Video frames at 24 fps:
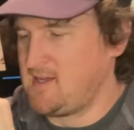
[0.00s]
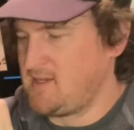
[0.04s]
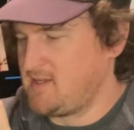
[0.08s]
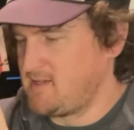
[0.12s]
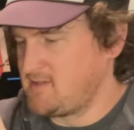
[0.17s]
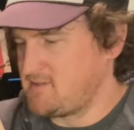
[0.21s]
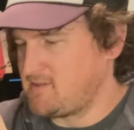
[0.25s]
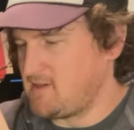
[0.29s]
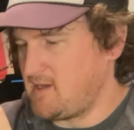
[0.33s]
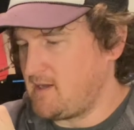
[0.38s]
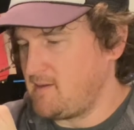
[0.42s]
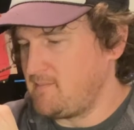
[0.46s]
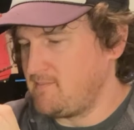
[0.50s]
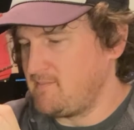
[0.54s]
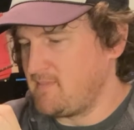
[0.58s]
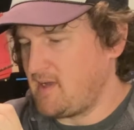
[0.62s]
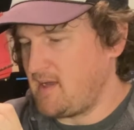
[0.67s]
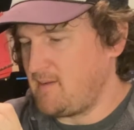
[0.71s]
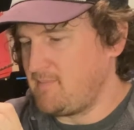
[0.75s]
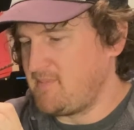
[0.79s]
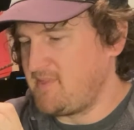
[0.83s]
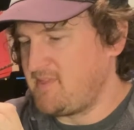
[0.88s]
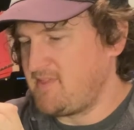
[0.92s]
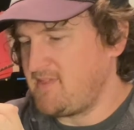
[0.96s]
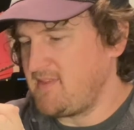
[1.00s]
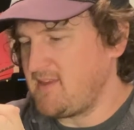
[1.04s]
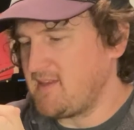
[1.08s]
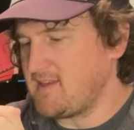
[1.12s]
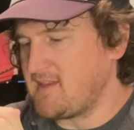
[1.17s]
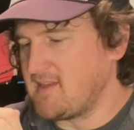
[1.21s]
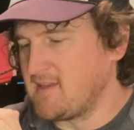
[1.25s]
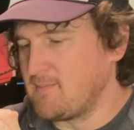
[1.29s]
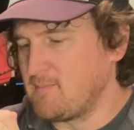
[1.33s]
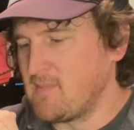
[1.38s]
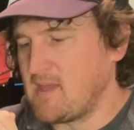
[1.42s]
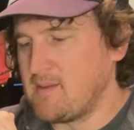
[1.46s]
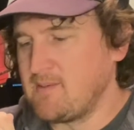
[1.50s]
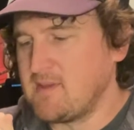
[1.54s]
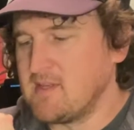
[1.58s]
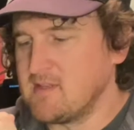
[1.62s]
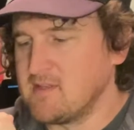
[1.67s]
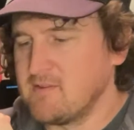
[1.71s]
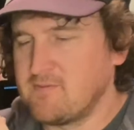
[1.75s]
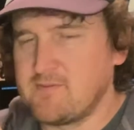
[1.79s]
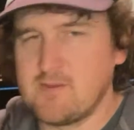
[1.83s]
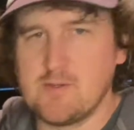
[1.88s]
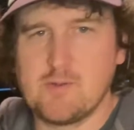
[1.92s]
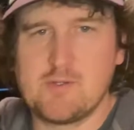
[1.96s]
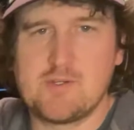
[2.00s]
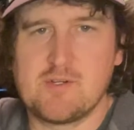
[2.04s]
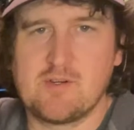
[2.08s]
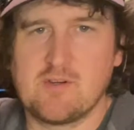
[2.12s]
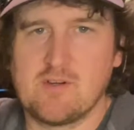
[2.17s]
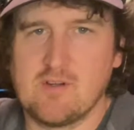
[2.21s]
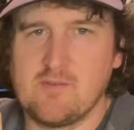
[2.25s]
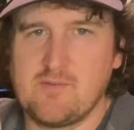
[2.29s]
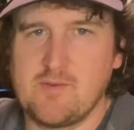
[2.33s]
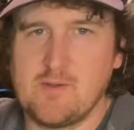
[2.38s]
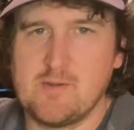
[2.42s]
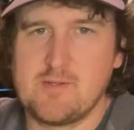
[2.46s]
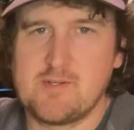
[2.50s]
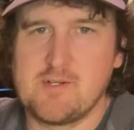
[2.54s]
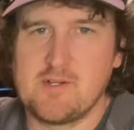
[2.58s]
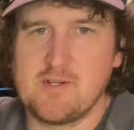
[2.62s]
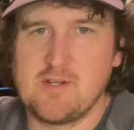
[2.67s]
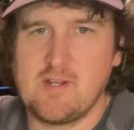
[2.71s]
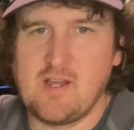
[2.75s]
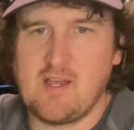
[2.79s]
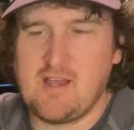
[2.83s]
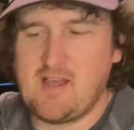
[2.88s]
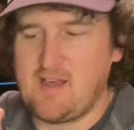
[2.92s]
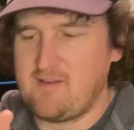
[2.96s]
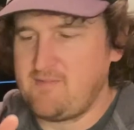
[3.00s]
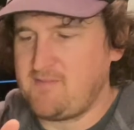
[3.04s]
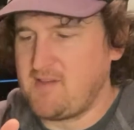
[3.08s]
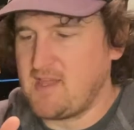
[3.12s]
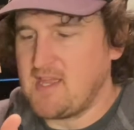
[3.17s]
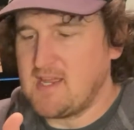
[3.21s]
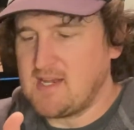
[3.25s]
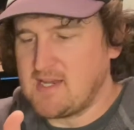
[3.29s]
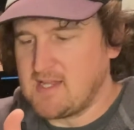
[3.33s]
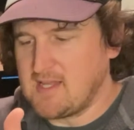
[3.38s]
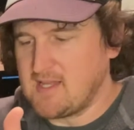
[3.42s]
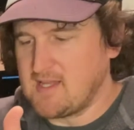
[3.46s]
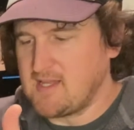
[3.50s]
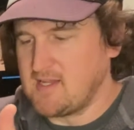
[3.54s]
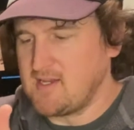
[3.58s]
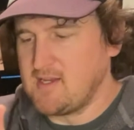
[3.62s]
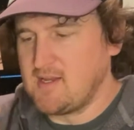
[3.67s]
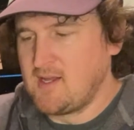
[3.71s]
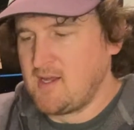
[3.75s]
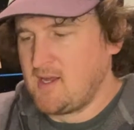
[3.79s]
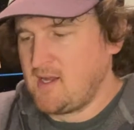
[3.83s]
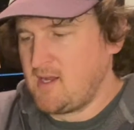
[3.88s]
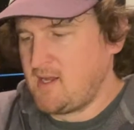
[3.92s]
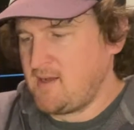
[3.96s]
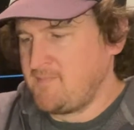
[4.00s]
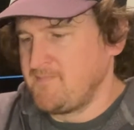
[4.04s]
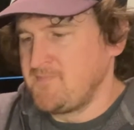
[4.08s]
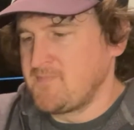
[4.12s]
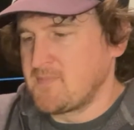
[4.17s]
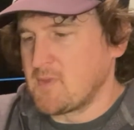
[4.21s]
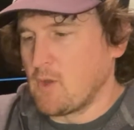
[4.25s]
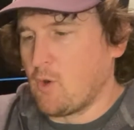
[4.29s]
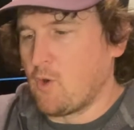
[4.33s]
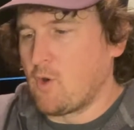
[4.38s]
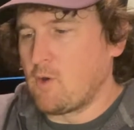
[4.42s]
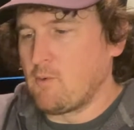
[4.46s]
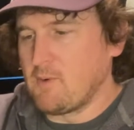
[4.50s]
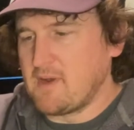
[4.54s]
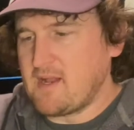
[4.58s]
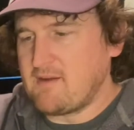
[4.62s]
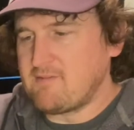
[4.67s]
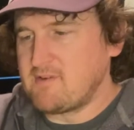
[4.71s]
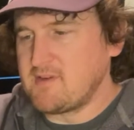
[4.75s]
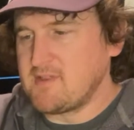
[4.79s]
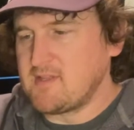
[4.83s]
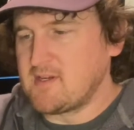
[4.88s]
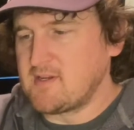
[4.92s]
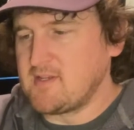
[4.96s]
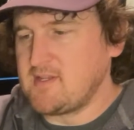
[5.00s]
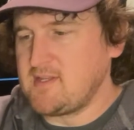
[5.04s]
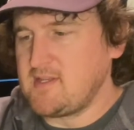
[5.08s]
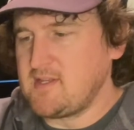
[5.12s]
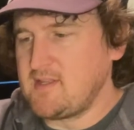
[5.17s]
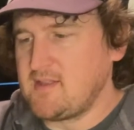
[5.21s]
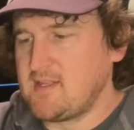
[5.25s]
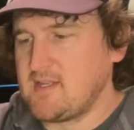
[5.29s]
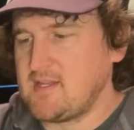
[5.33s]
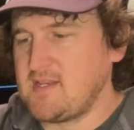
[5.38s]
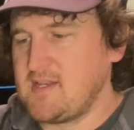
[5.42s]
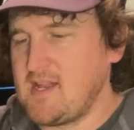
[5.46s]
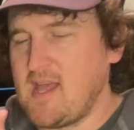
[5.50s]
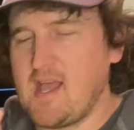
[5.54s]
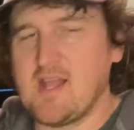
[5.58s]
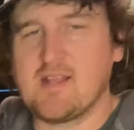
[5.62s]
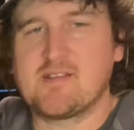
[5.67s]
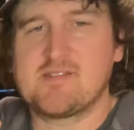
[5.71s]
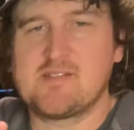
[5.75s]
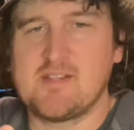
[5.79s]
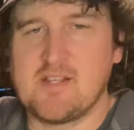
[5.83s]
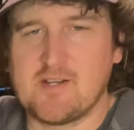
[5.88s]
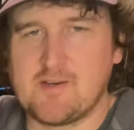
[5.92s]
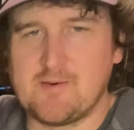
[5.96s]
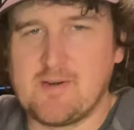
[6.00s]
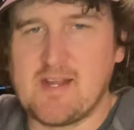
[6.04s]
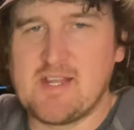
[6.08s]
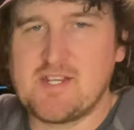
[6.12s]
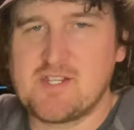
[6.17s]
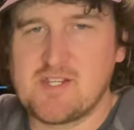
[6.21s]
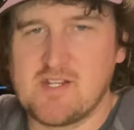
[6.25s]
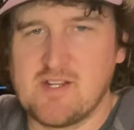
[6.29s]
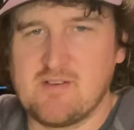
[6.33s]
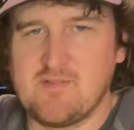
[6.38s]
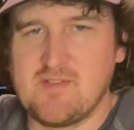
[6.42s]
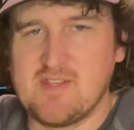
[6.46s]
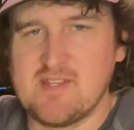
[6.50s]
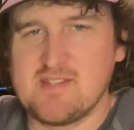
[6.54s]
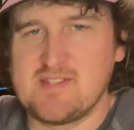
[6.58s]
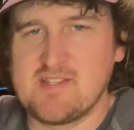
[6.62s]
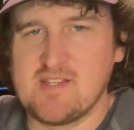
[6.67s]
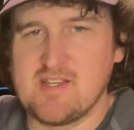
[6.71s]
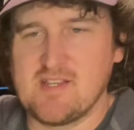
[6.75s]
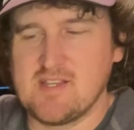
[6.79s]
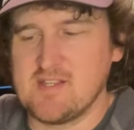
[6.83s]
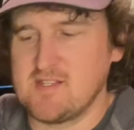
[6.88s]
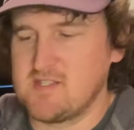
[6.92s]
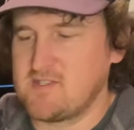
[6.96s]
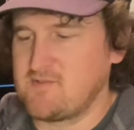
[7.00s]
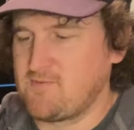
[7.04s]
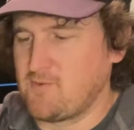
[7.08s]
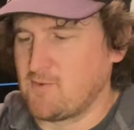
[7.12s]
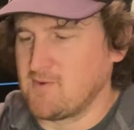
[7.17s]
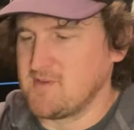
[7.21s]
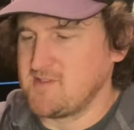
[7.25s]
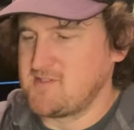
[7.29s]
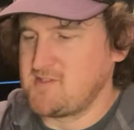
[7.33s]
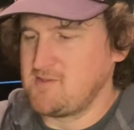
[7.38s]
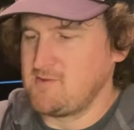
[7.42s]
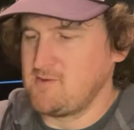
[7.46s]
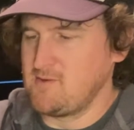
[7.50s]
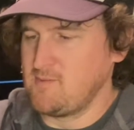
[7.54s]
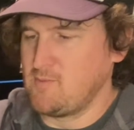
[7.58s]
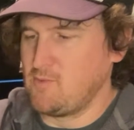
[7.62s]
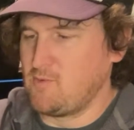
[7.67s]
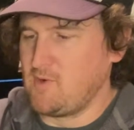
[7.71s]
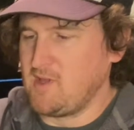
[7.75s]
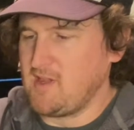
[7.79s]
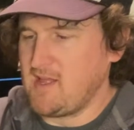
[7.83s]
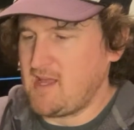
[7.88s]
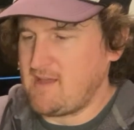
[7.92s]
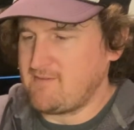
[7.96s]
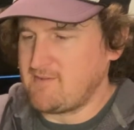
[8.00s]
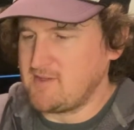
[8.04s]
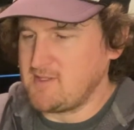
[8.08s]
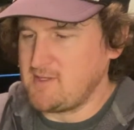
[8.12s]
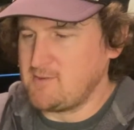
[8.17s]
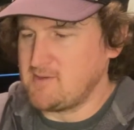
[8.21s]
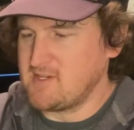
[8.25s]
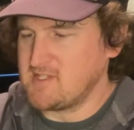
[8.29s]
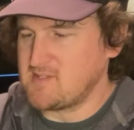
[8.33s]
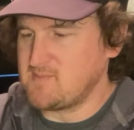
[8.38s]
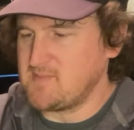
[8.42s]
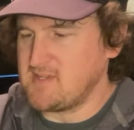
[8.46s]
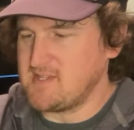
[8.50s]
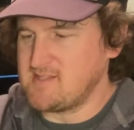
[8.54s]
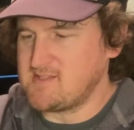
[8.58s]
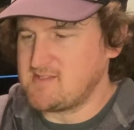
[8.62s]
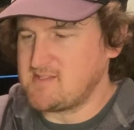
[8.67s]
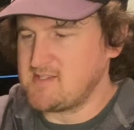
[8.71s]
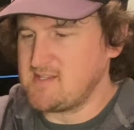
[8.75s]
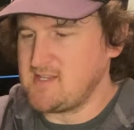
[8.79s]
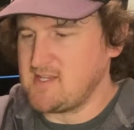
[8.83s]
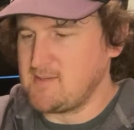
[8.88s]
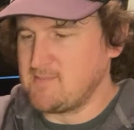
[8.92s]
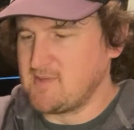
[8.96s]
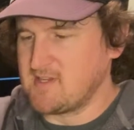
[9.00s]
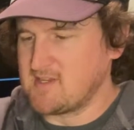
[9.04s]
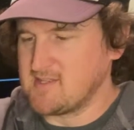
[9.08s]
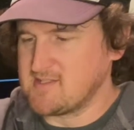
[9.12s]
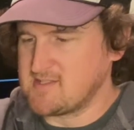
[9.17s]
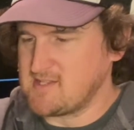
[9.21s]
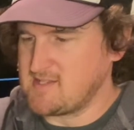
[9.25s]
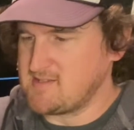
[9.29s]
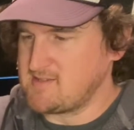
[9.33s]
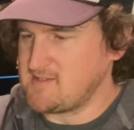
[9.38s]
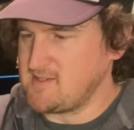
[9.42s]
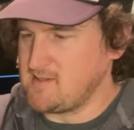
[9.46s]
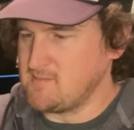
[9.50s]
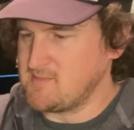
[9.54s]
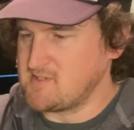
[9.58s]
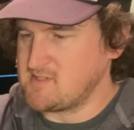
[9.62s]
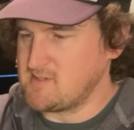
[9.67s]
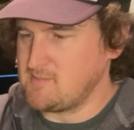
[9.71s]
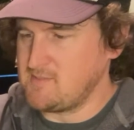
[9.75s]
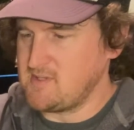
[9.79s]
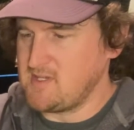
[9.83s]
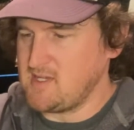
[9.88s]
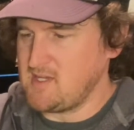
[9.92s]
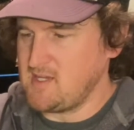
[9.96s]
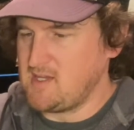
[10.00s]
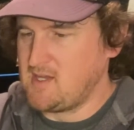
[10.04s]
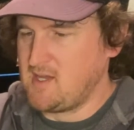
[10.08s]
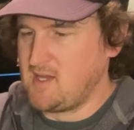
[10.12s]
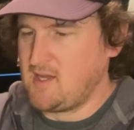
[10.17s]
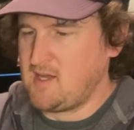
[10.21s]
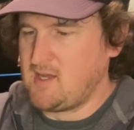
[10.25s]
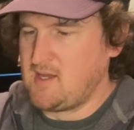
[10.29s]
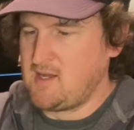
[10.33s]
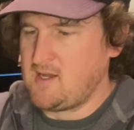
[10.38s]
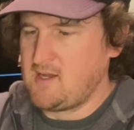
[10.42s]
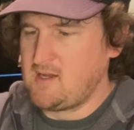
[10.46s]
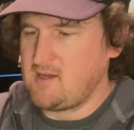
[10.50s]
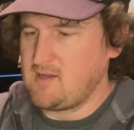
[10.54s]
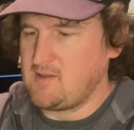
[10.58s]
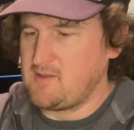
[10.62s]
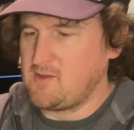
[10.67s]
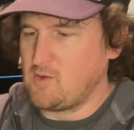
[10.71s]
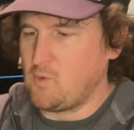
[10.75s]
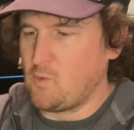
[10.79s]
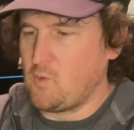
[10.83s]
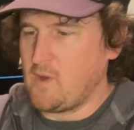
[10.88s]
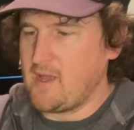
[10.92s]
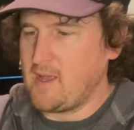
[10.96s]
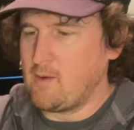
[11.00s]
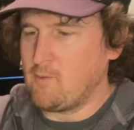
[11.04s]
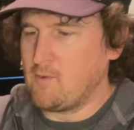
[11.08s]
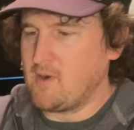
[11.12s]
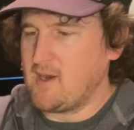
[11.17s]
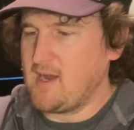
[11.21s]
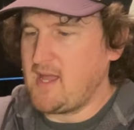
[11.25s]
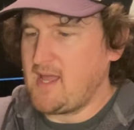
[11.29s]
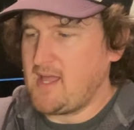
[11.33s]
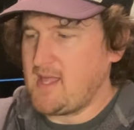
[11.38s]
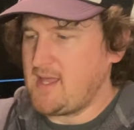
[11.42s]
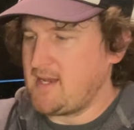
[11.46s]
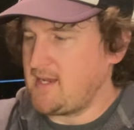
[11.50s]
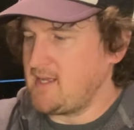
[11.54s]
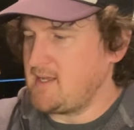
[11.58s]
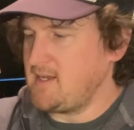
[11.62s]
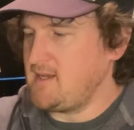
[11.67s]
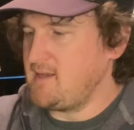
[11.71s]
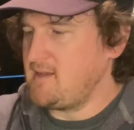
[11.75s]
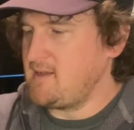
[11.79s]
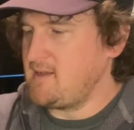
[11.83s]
So I'm thinking maybe in the future, a future F8n, or whatever the next iteration of this is for Zoom, will have a USB-C, because that seems to be the way we're headed.